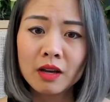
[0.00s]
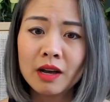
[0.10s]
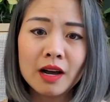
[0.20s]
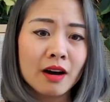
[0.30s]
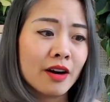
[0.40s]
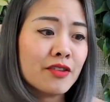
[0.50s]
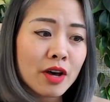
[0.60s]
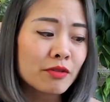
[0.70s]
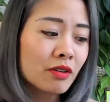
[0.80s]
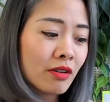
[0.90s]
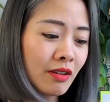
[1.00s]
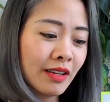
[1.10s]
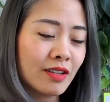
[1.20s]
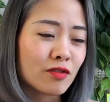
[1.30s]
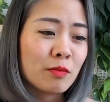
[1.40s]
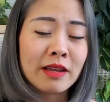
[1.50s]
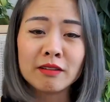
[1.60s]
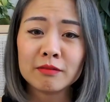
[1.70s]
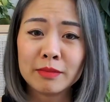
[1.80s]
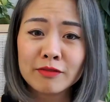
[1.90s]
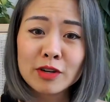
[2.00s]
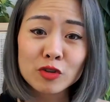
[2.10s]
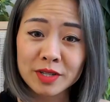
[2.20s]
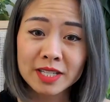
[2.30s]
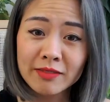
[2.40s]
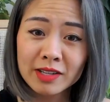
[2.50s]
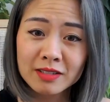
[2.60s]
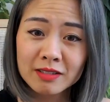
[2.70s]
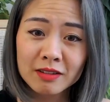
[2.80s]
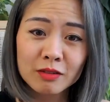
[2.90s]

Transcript: Another is from my friend Chris Davis,